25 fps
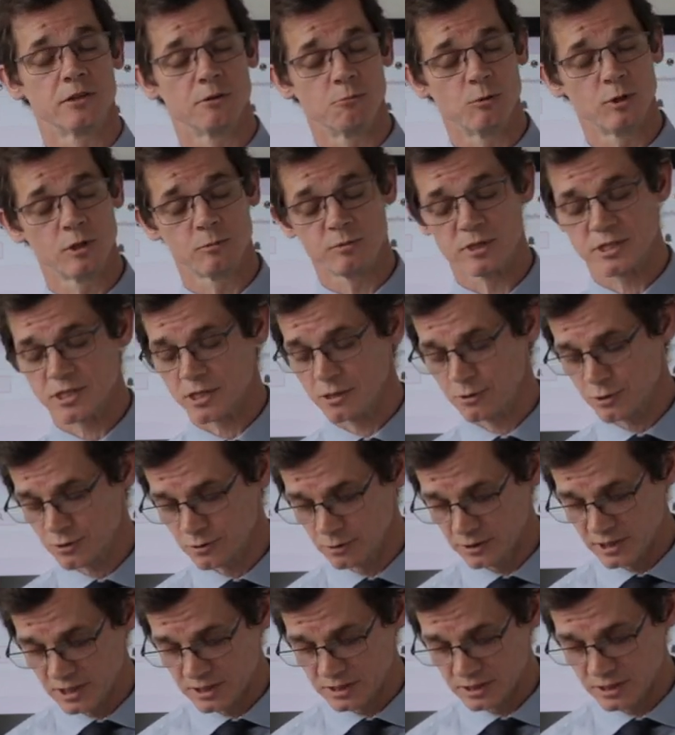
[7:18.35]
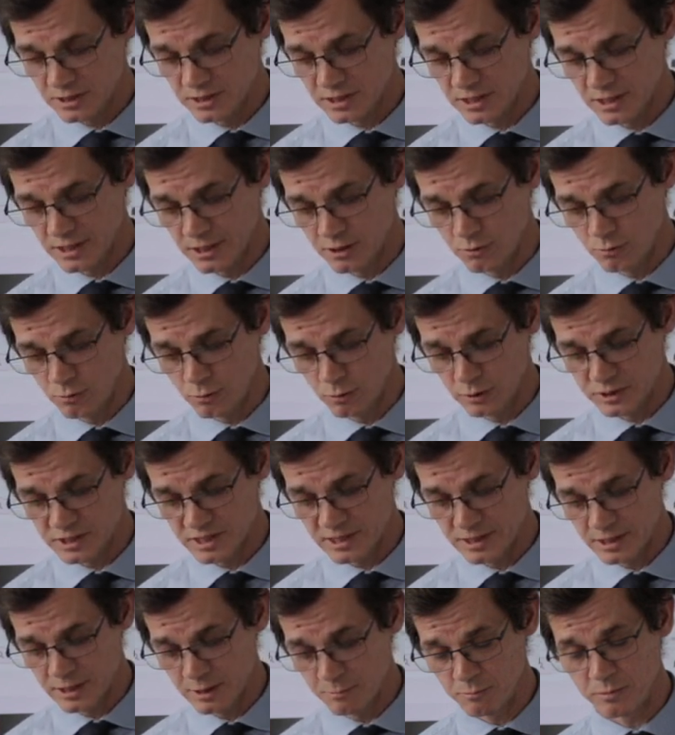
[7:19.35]
There will be social distancing at all
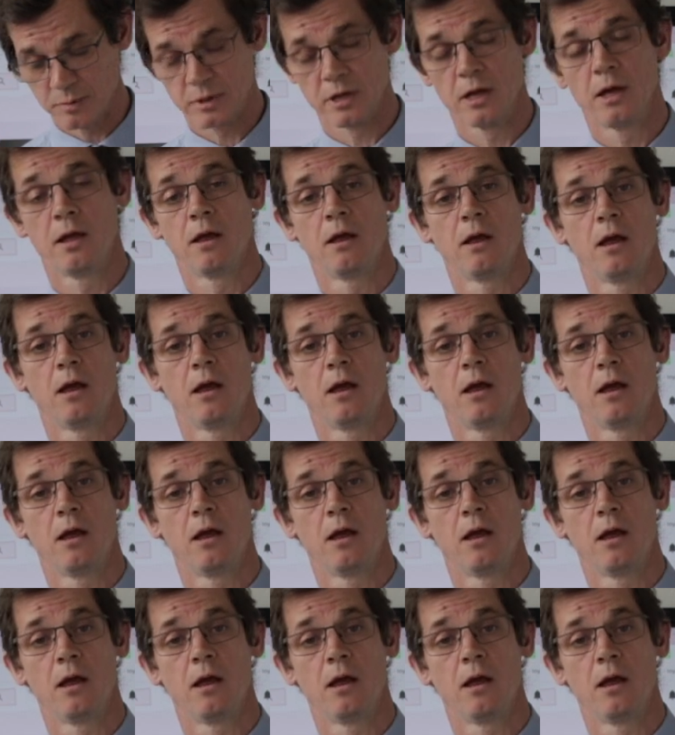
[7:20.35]
time